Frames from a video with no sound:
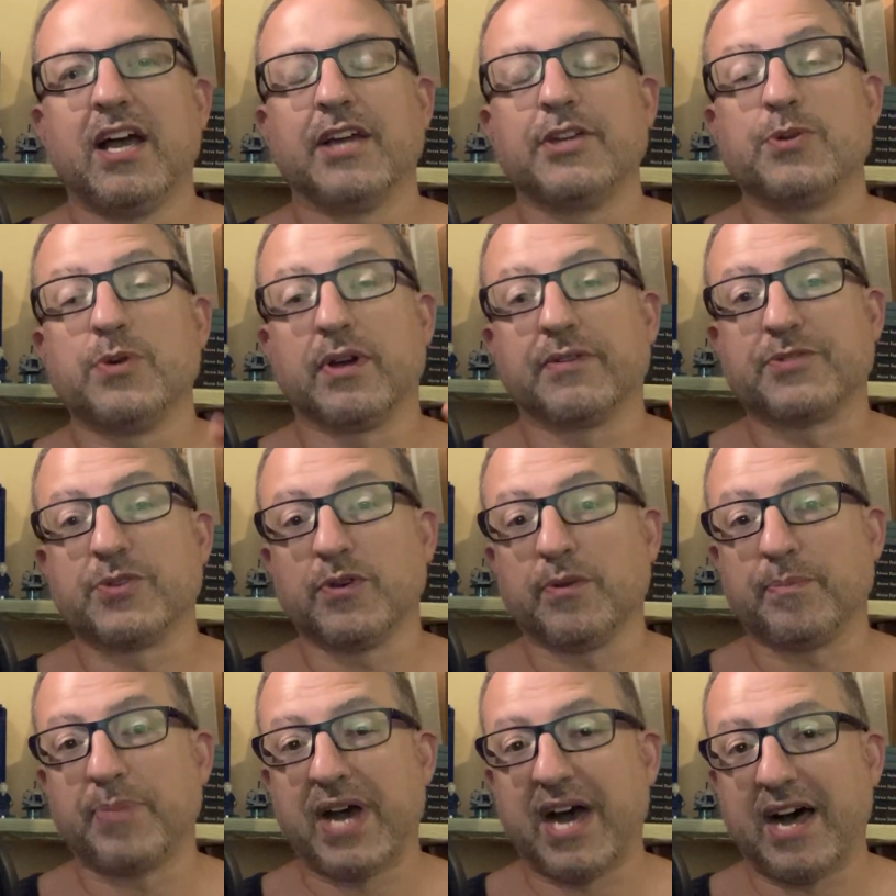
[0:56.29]
I do have
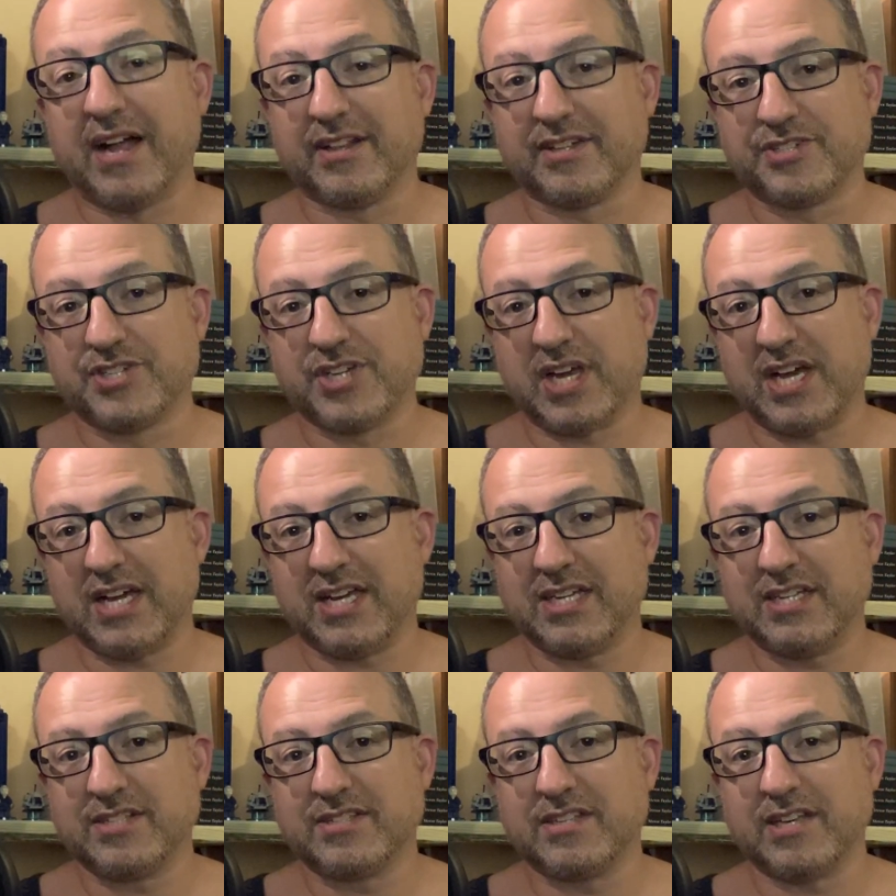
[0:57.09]
to
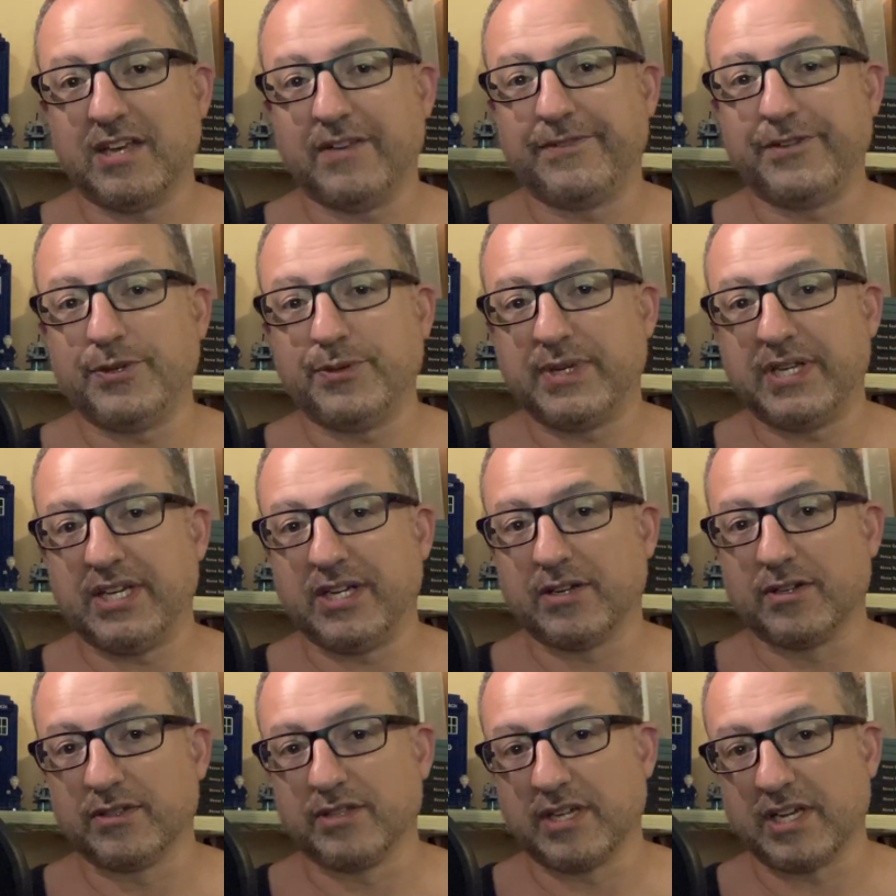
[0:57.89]
apologize if you
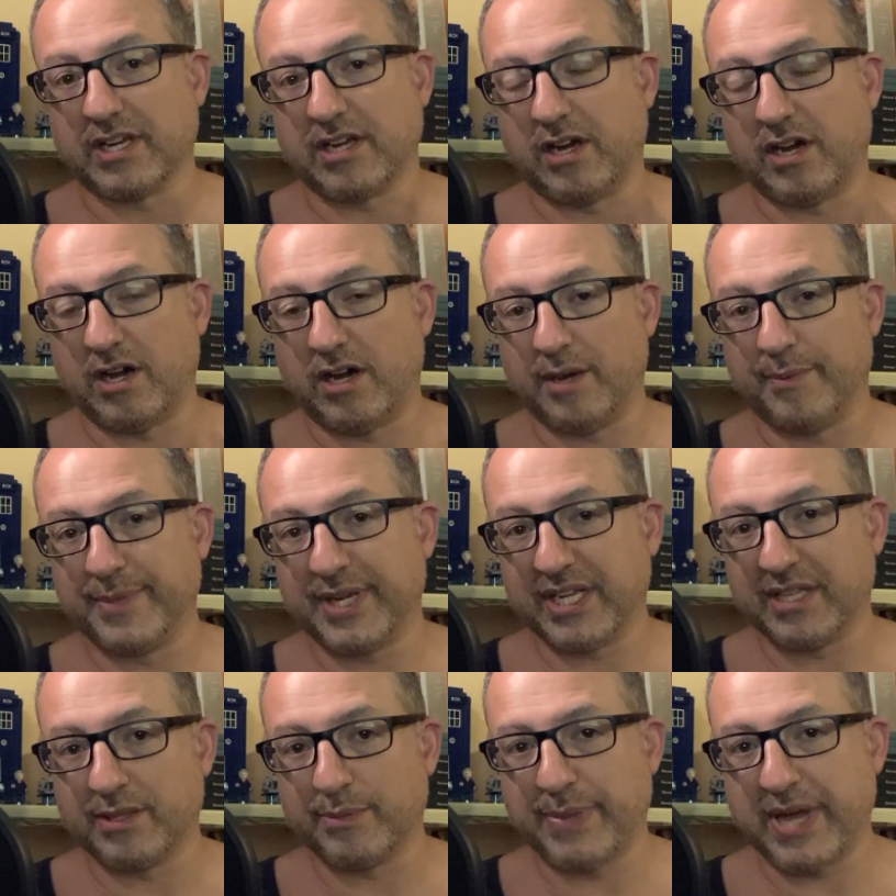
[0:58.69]
hear like a
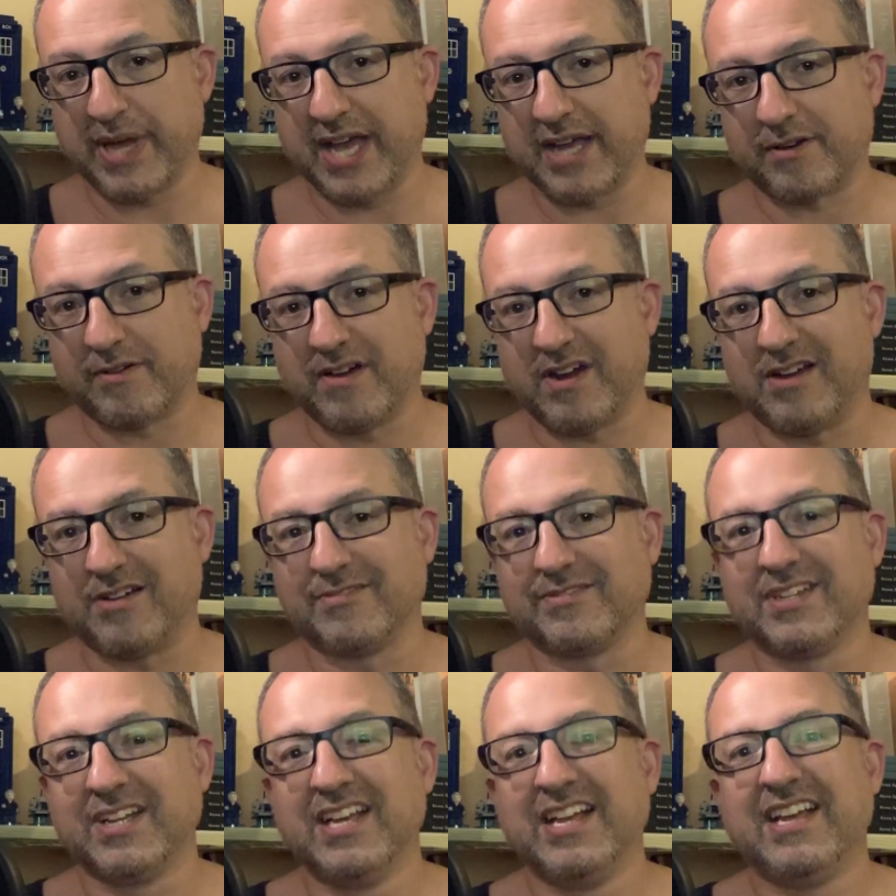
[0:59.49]
humming in the
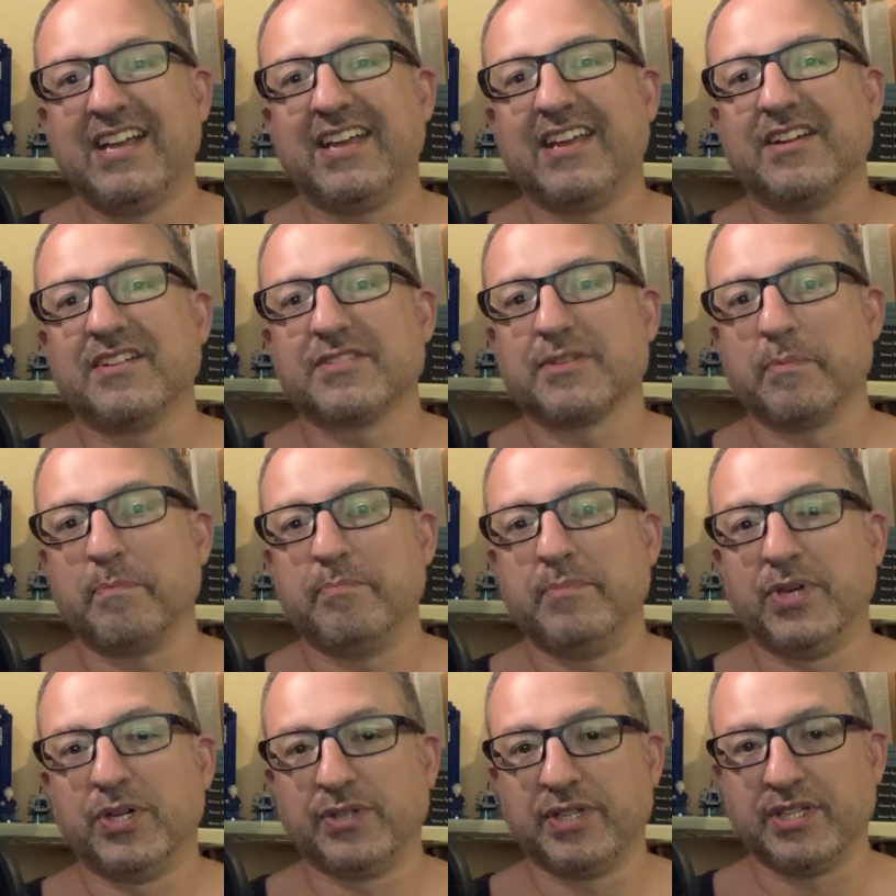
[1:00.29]
background. It is
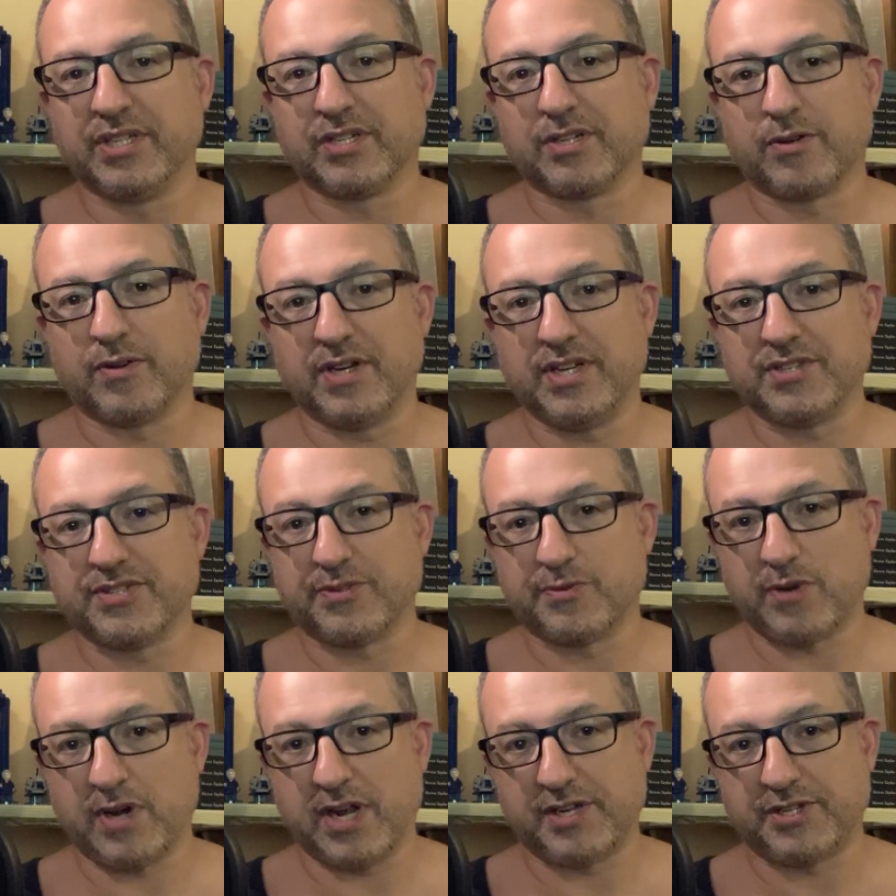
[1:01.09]
1,000,000
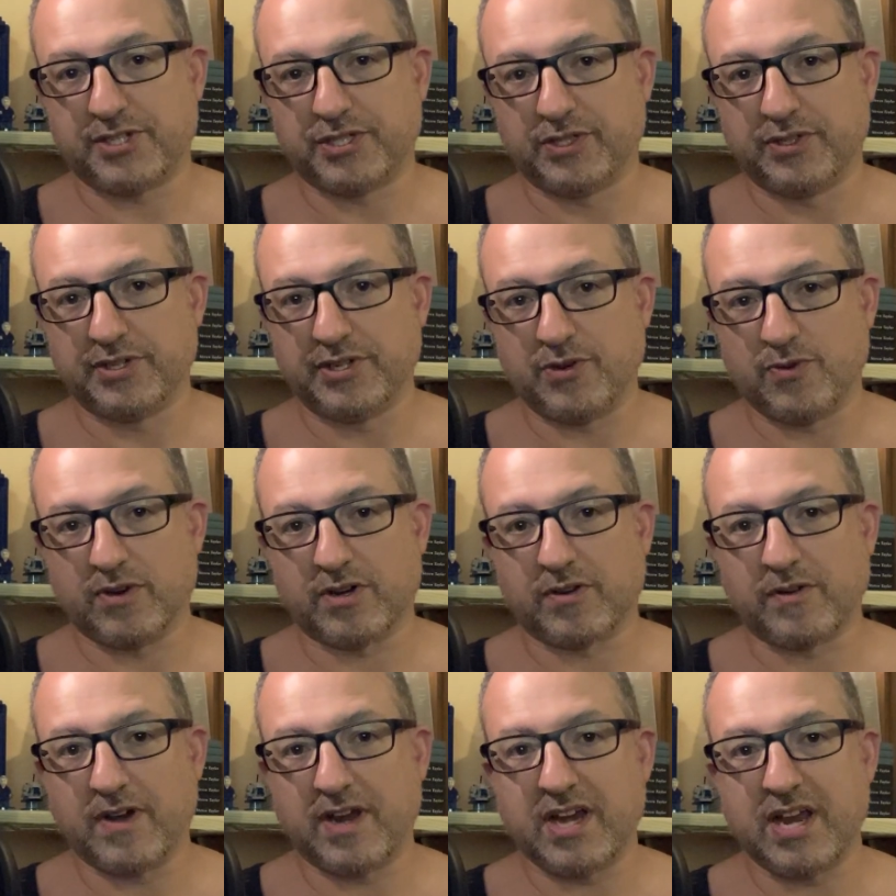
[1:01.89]
degrees in Rochester, New
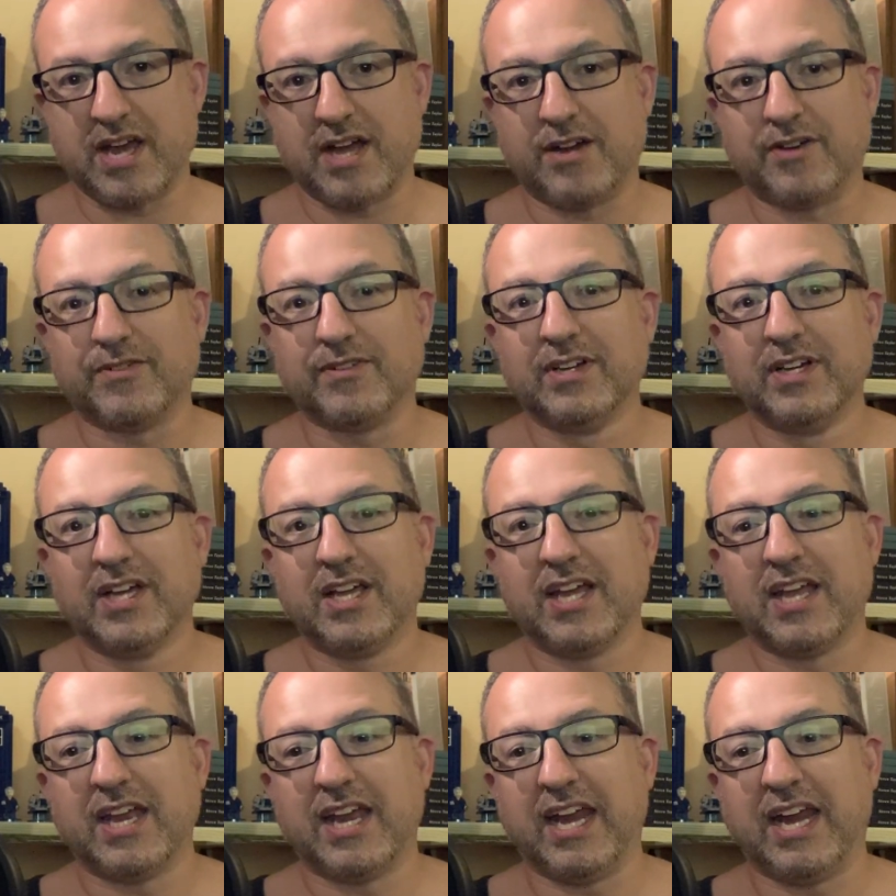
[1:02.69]
York right now,
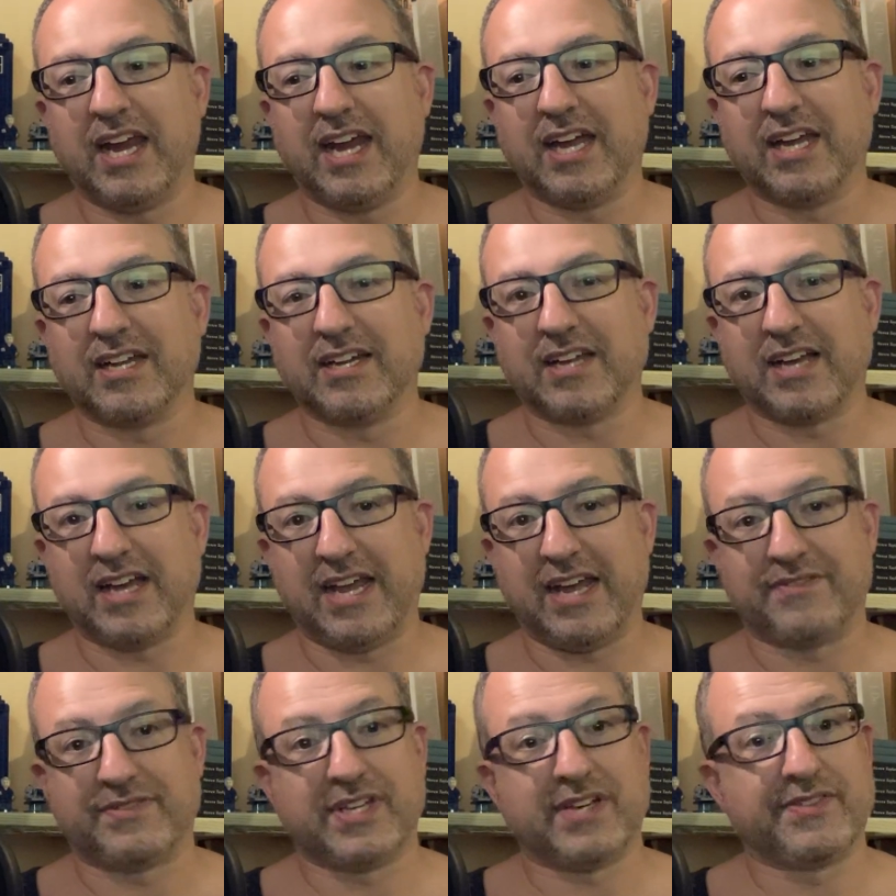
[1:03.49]
and I
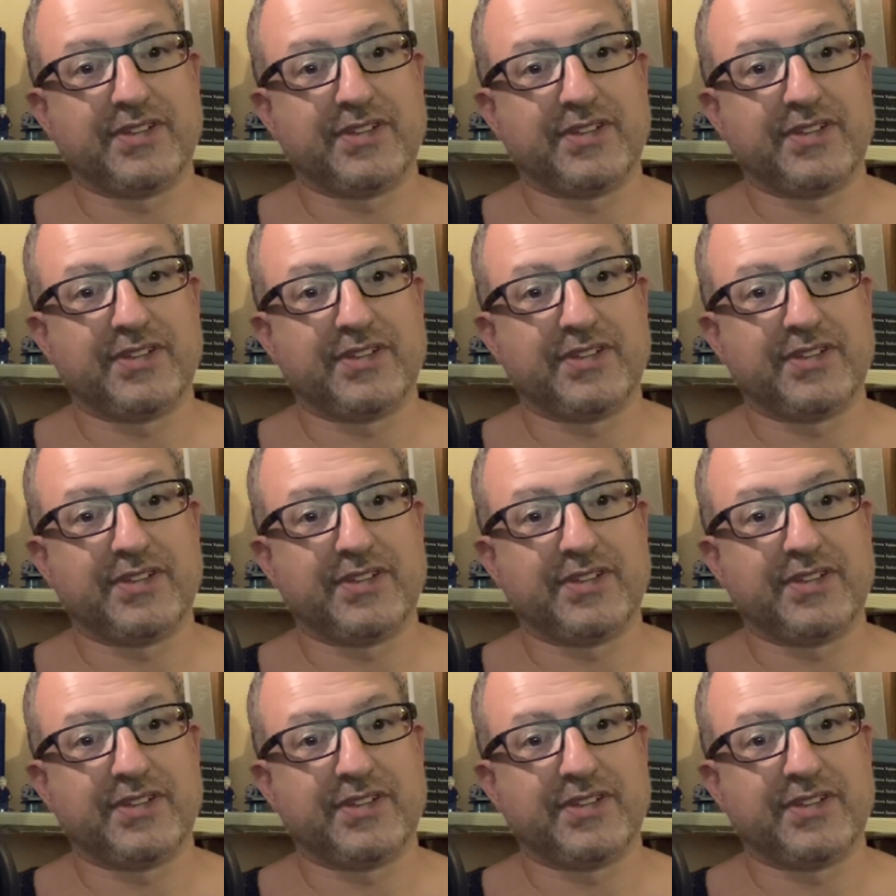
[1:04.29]
have to